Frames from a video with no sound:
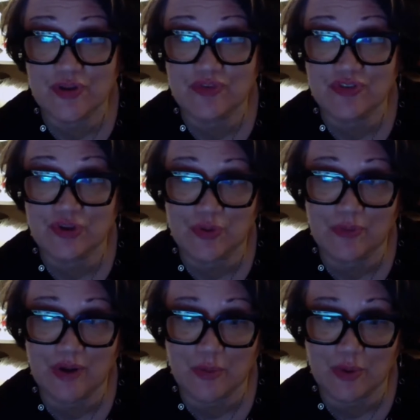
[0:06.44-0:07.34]
showing
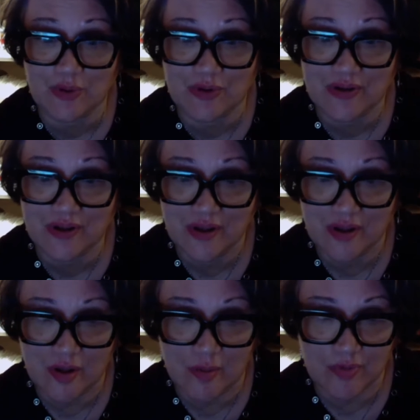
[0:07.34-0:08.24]
my work
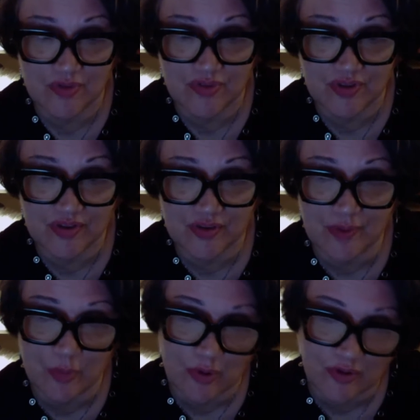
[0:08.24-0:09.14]
and presenting
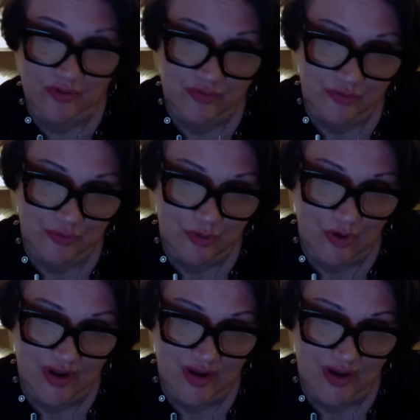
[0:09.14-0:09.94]
my work through Art House